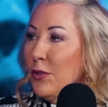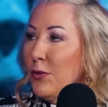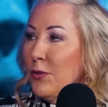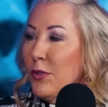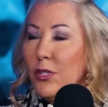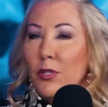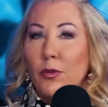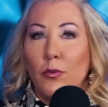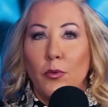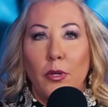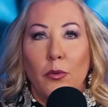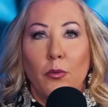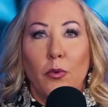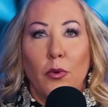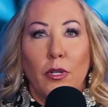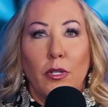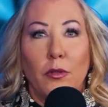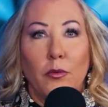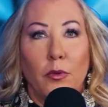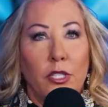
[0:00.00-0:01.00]
You knew we
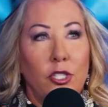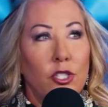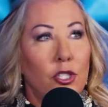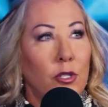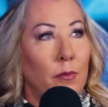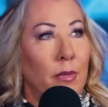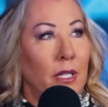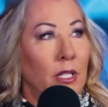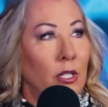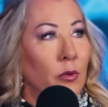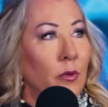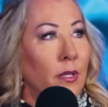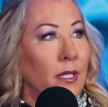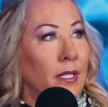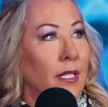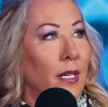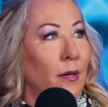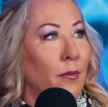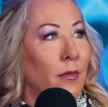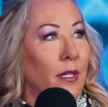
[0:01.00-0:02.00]
wanted, we should be doing
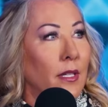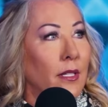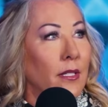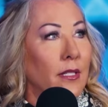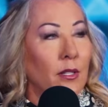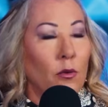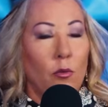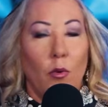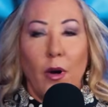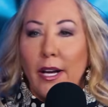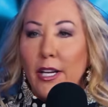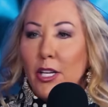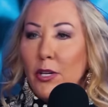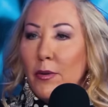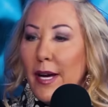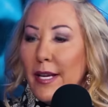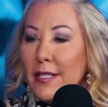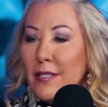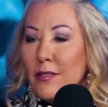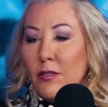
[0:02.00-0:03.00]
something. So why are you
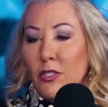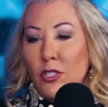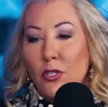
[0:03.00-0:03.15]
asking?